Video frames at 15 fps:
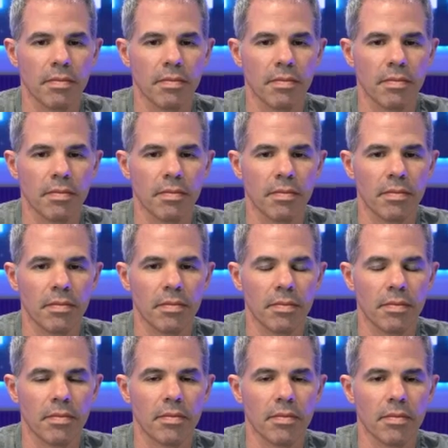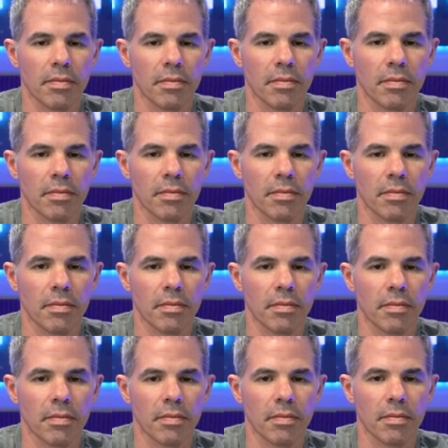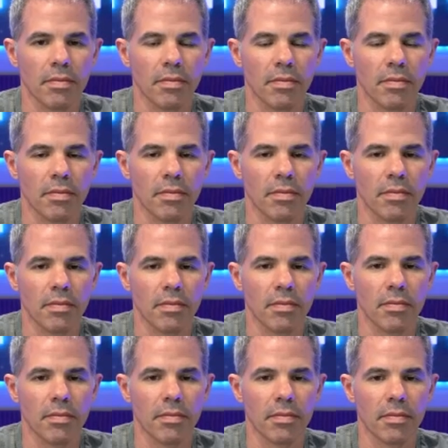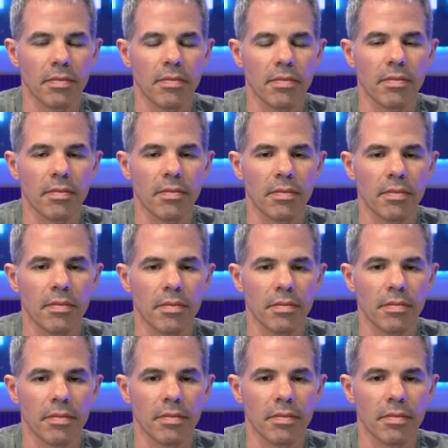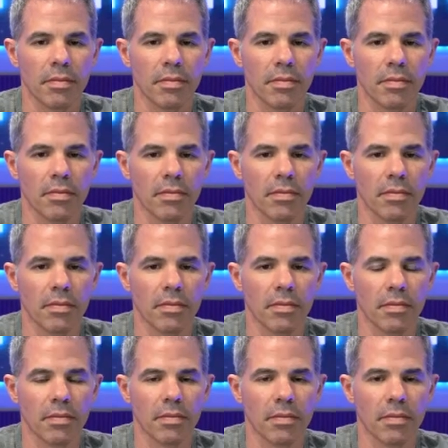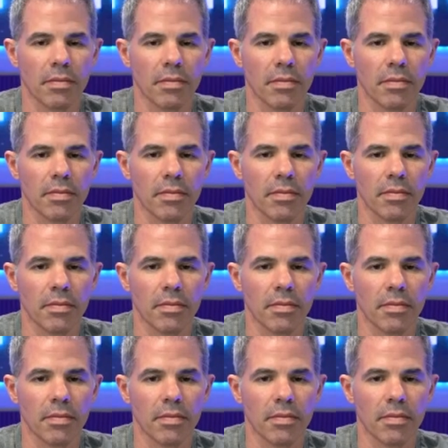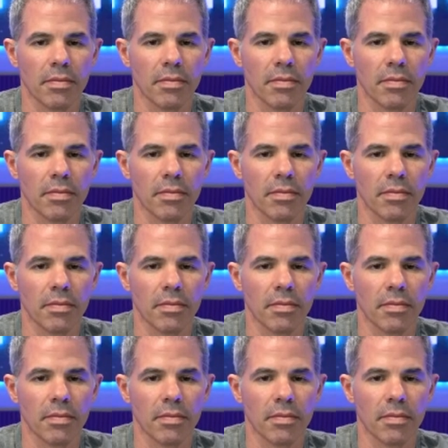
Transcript: No words are spoken by the person on screen.